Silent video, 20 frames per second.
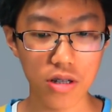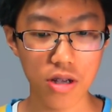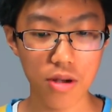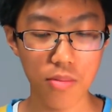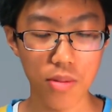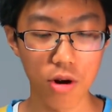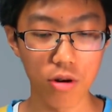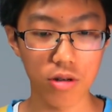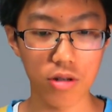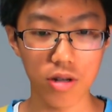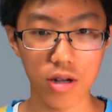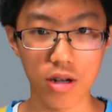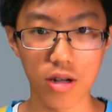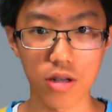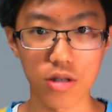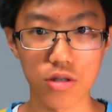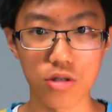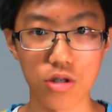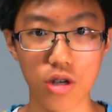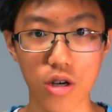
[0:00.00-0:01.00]
the opponent
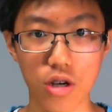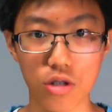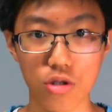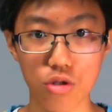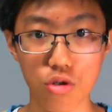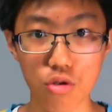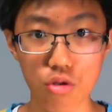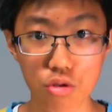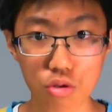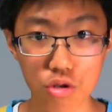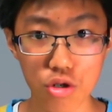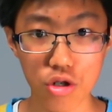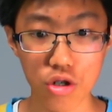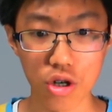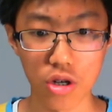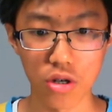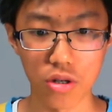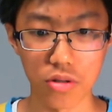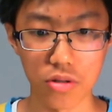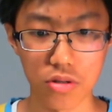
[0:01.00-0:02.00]
has 2
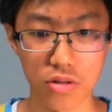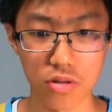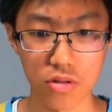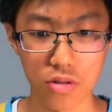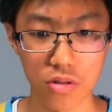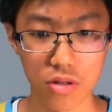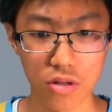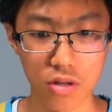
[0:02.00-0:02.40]
shields.